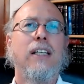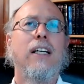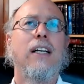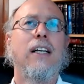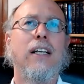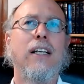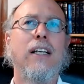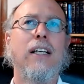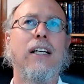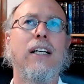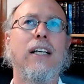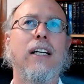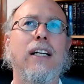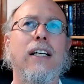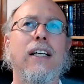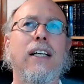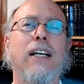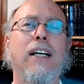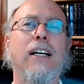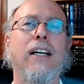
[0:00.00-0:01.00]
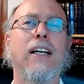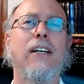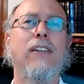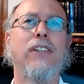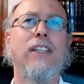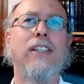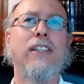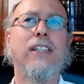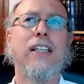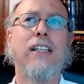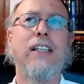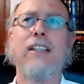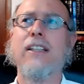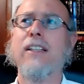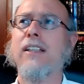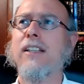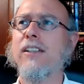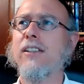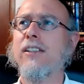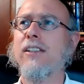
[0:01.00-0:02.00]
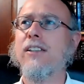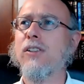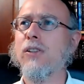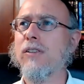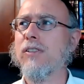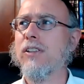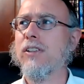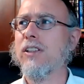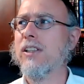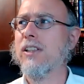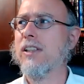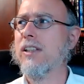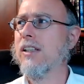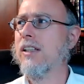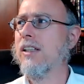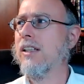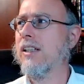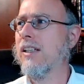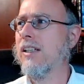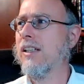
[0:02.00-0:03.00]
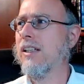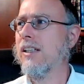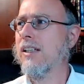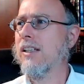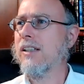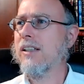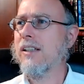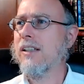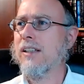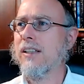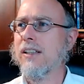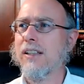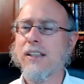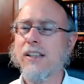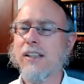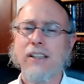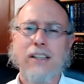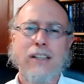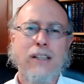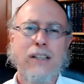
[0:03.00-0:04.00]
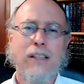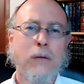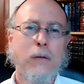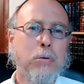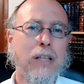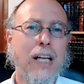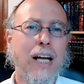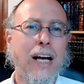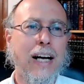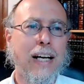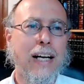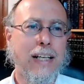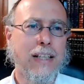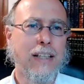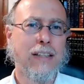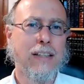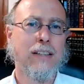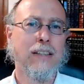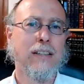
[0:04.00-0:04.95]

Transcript: how should I say it? They sort of just comply.